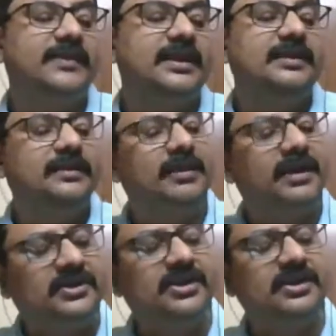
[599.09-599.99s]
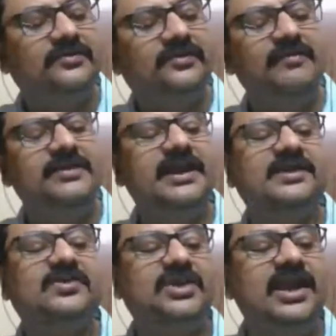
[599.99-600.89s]
The merchant from the
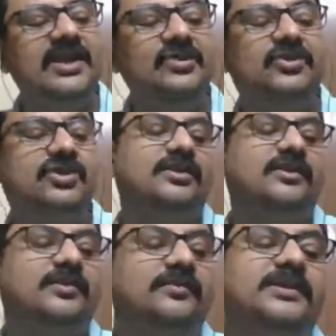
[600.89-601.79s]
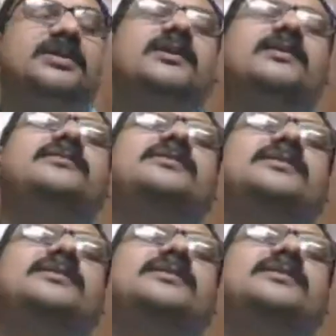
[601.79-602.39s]
exchange returns